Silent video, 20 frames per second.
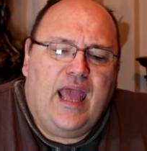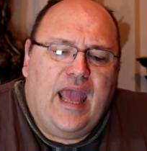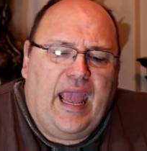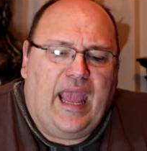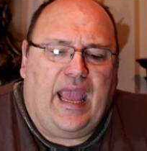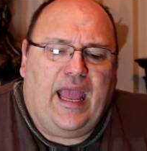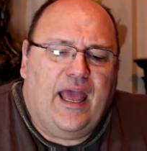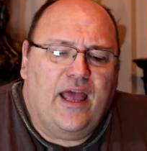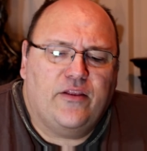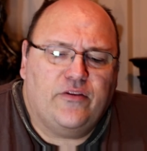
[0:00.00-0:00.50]

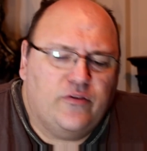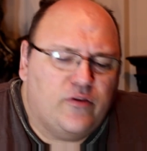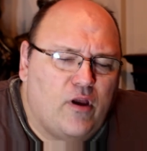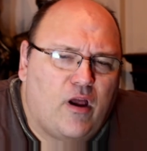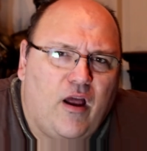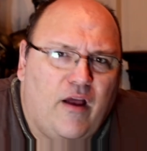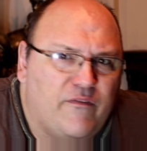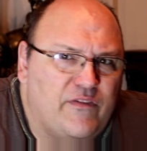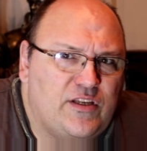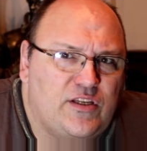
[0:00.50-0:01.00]
and
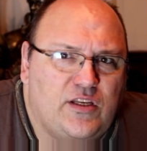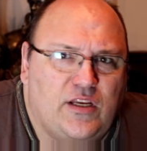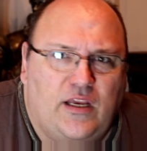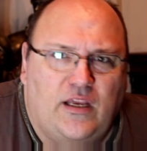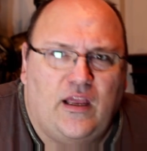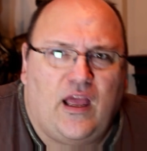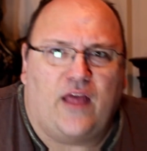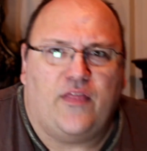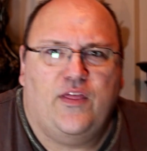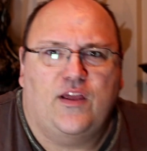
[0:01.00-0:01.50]

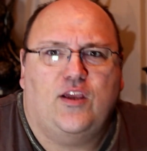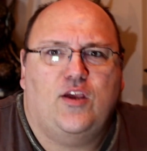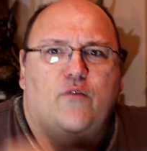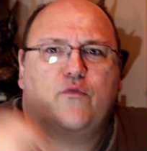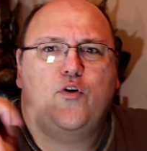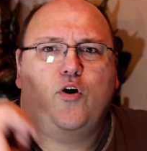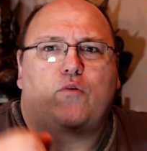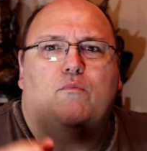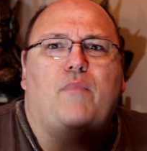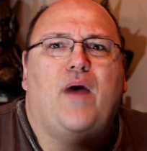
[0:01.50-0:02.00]
obviously I think you've
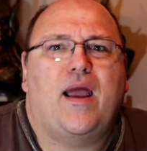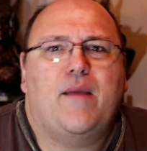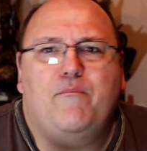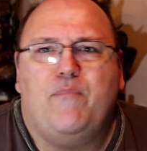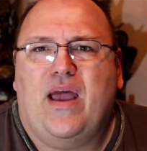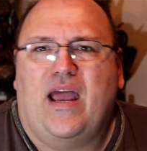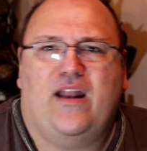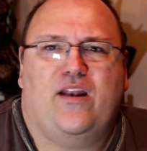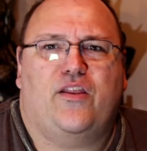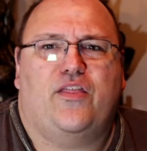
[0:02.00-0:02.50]
heard my
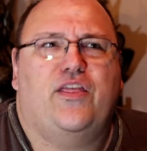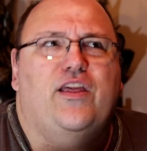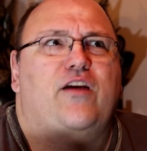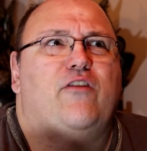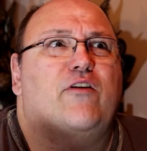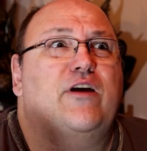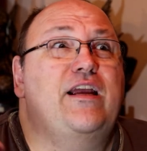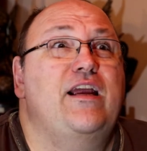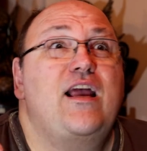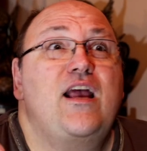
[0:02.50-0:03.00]
pet
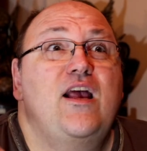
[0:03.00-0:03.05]
theory